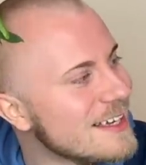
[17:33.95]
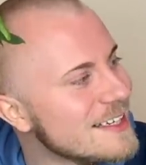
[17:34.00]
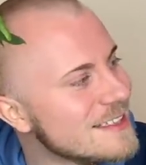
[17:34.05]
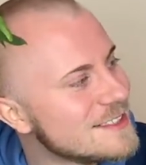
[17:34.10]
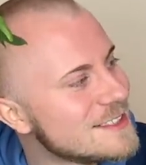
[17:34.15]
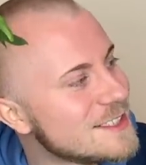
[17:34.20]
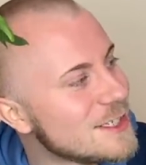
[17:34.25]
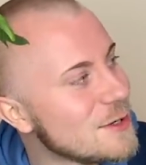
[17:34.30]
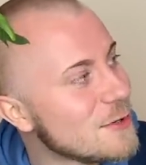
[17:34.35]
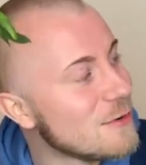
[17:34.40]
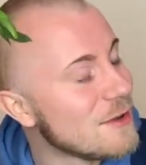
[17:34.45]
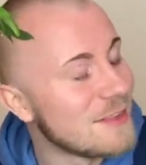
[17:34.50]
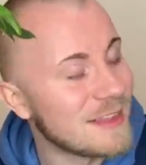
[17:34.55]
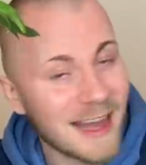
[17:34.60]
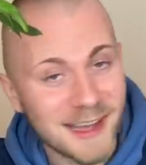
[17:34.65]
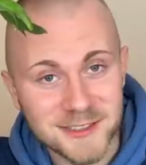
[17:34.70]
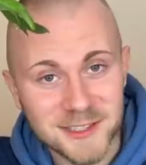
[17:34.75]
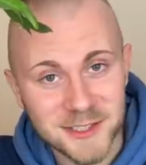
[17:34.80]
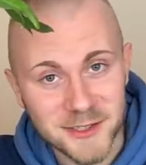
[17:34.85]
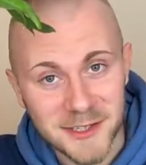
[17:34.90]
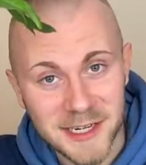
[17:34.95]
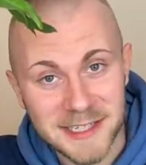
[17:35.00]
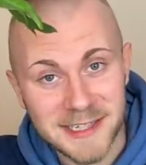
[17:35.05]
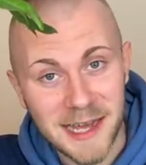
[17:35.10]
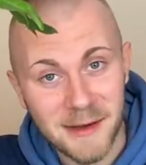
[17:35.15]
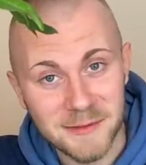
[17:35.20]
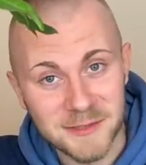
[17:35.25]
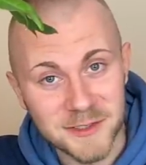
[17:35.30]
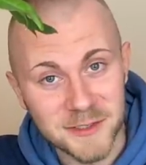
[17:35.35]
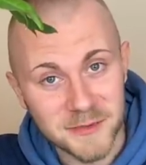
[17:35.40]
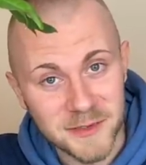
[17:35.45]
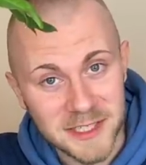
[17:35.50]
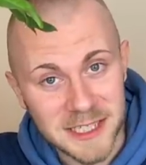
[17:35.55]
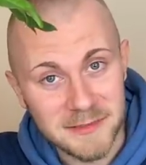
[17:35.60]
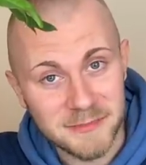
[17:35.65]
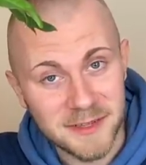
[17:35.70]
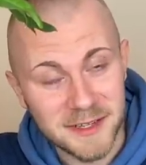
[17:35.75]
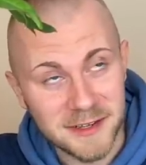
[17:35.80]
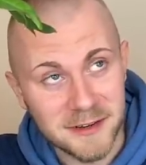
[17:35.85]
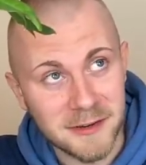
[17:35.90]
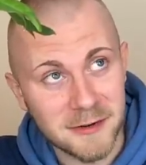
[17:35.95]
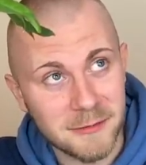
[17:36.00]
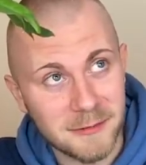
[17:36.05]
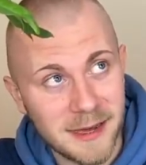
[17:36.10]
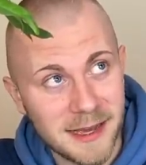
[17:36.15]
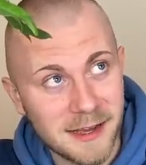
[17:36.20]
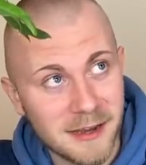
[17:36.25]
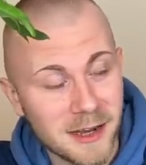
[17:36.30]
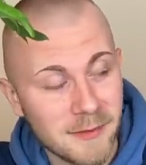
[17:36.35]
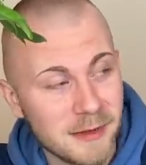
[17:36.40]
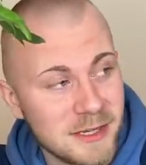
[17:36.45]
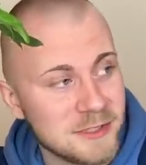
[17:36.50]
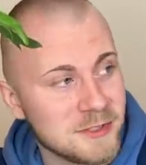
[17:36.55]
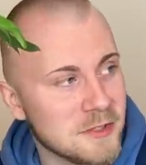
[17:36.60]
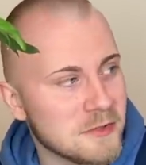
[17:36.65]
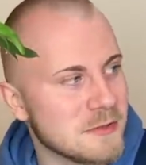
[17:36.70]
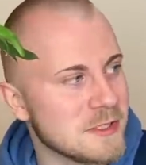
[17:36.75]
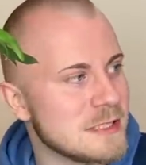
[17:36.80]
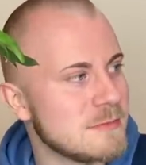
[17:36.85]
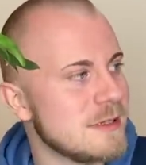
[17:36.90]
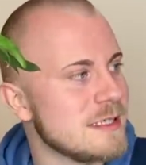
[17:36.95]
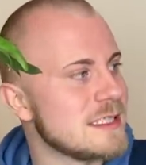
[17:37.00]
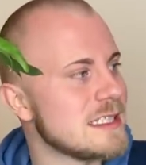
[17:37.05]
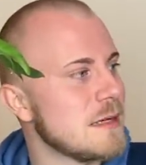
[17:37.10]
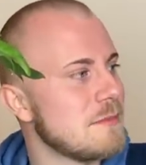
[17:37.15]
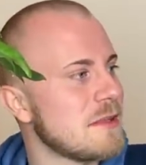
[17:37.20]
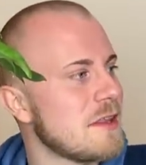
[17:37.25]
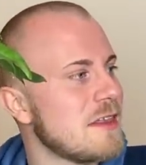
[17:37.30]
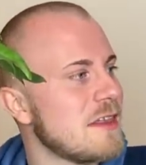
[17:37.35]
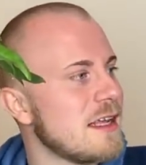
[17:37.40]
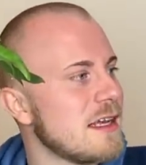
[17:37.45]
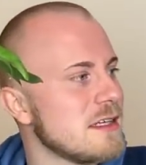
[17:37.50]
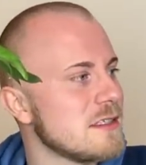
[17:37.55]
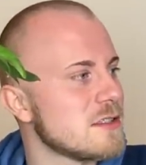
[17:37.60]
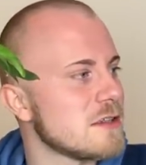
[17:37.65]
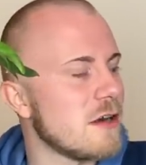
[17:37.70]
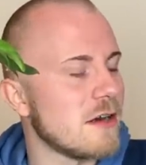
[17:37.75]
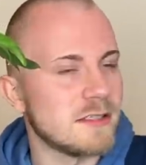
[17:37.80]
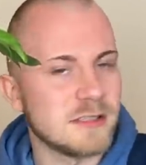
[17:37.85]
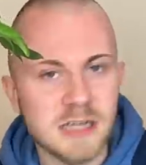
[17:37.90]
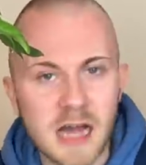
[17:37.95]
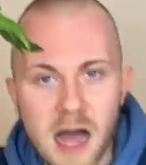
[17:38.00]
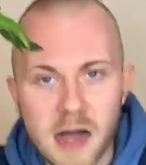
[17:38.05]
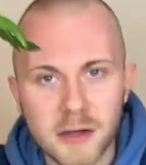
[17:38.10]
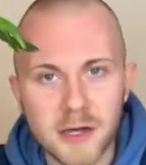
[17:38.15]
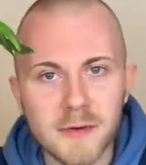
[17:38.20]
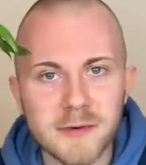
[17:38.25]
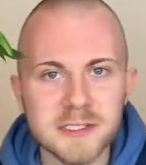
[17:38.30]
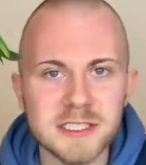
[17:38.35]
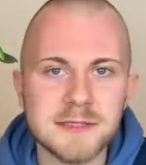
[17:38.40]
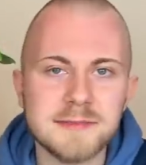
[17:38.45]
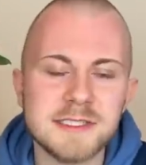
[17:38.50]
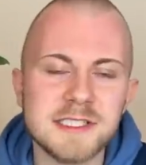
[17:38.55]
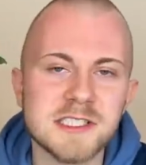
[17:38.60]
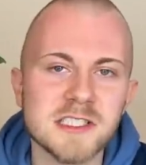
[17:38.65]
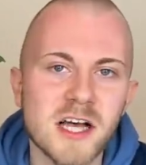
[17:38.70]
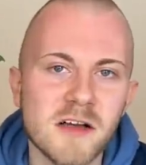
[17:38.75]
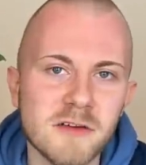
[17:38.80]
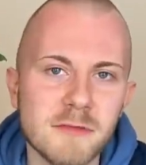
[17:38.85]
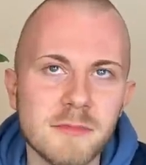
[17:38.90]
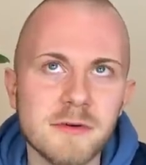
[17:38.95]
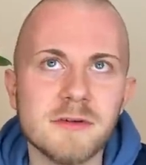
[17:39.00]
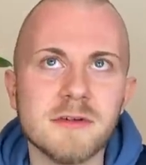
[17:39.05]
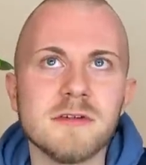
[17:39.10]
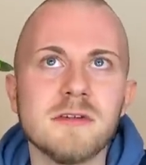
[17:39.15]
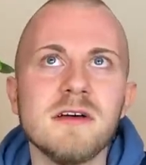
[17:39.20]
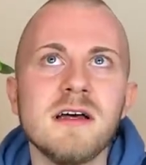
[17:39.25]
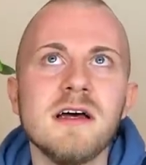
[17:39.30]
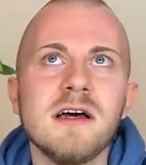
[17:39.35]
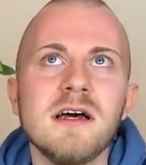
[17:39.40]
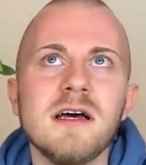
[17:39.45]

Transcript: So that's great. That was a really big weight on my shoulders, but some of the things are not going to be solvable.